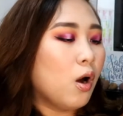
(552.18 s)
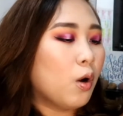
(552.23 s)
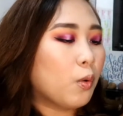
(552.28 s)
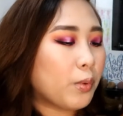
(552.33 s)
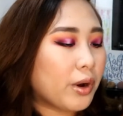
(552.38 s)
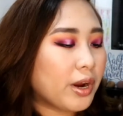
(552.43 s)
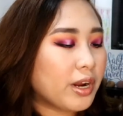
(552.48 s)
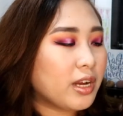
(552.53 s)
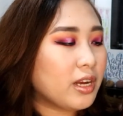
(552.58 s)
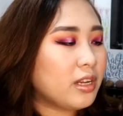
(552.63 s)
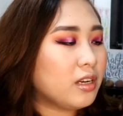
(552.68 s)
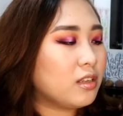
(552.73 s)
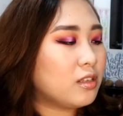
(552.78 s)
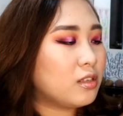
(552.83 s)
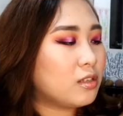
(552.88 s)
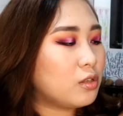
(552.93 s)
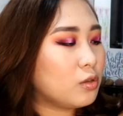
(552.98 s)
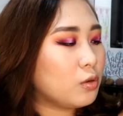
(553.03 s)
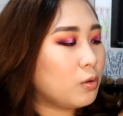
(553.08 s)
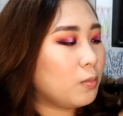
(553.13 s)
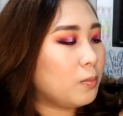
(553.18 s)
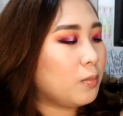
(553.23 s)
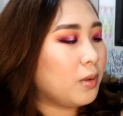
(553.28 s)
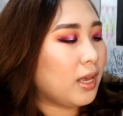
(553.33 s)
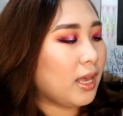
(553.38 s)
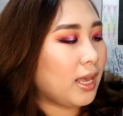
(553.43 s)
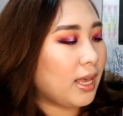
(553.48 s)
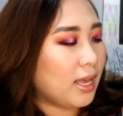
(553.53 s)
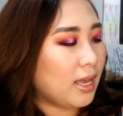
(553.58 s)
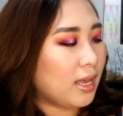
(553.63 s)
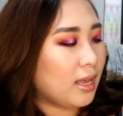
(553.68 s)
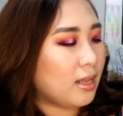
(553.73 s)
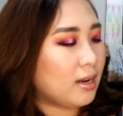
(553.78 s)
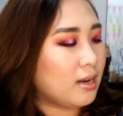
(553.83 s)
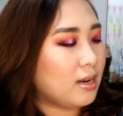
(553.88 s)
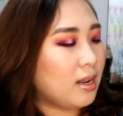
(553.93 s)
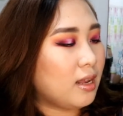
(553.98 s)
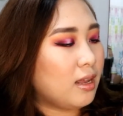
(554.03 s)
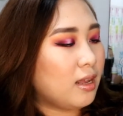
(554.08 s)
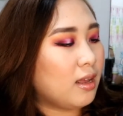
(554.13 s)
we're gonna zoom
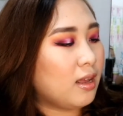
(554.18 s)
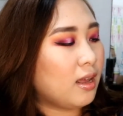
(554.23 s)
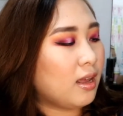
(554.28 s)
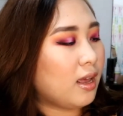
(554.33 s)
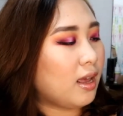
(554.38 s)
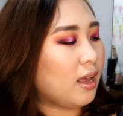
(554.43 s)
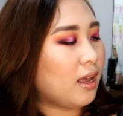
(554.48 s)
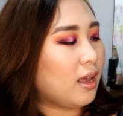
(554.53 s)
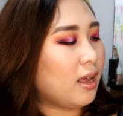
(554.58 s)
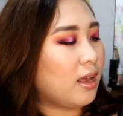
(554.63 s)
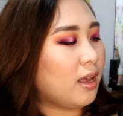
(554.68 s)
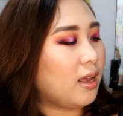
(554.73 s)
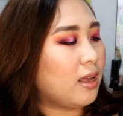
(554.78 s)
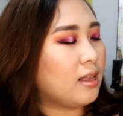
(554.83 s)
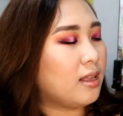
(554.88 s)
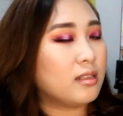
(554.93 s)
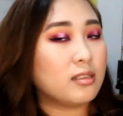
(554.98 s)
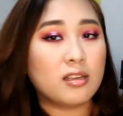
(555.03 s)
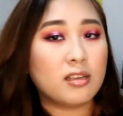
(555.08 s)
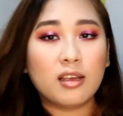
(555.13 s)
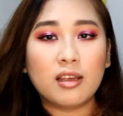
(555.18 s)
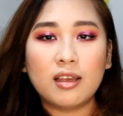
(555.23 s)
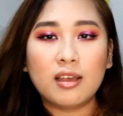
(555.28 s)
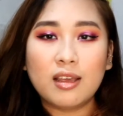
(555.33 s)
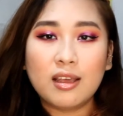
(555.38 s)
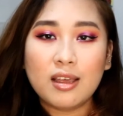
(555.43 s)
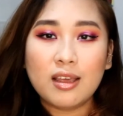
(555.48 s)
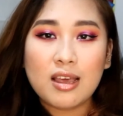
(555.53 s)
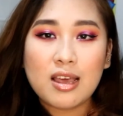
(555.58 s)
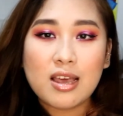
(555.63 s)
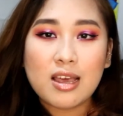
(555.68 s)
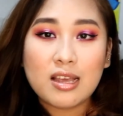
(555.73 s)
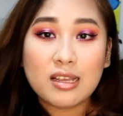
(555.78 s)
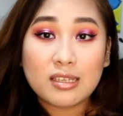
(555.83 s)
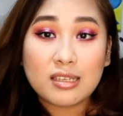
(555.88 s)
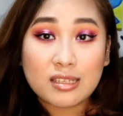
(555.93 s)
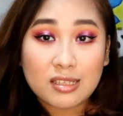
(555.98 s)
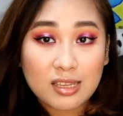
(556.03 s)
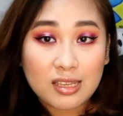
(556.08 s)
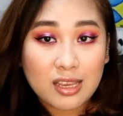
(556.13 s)
in and
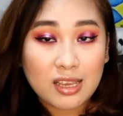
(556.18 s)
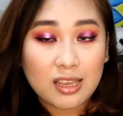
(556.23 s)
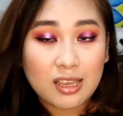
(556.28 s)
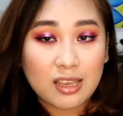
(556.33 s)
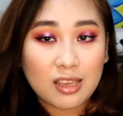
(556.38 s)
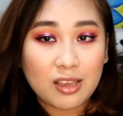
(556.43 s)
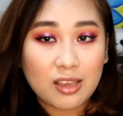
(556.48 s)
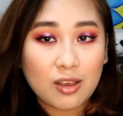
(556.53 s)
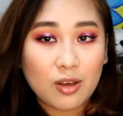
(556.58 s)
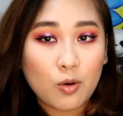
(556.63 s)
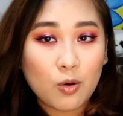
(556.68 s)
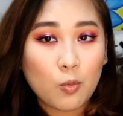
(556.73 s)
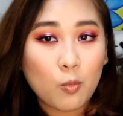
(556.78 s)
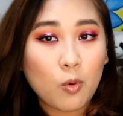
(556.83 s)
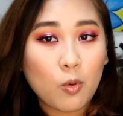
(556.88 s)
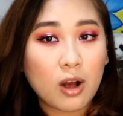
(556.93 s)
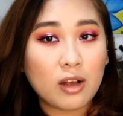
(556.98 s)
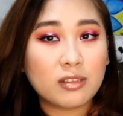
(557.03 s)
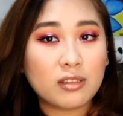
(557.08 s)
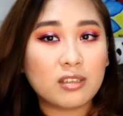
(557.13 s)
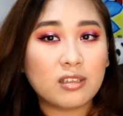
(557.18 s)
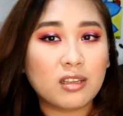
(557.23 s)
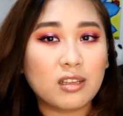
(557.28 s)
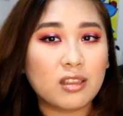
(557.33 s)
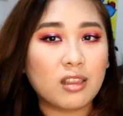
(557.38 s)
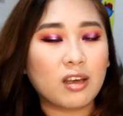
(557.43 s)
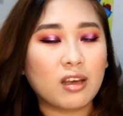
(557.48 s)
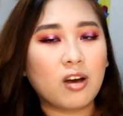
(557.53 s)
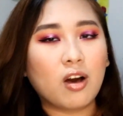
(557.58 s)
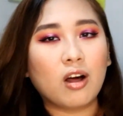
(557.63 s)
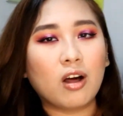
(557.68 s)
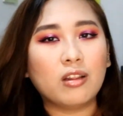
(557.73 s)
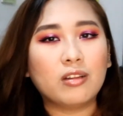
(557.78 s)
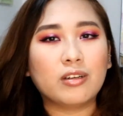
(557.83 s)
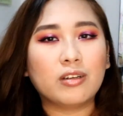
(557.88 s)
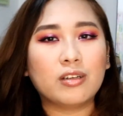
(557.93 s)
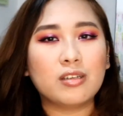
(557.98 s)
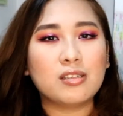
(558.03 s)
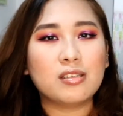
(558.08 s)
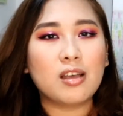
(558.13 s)
see what the
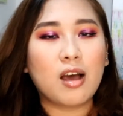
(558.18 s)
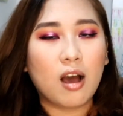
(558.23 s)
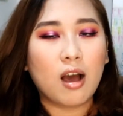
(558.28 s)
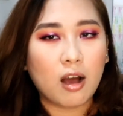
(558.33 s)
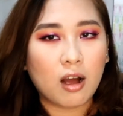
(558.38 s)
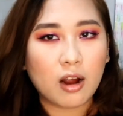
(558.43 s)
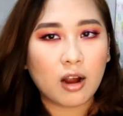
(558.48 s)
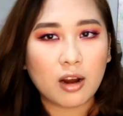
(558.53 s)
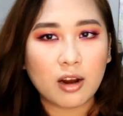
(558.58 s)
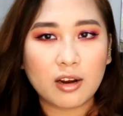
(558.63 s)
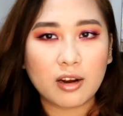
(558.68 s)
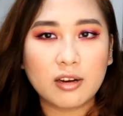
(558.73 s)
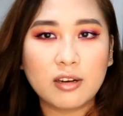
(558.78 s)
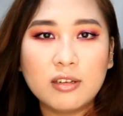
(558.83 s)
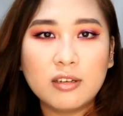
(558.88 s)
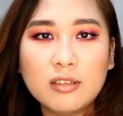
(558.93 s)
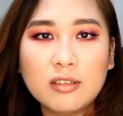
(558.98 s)
colors are.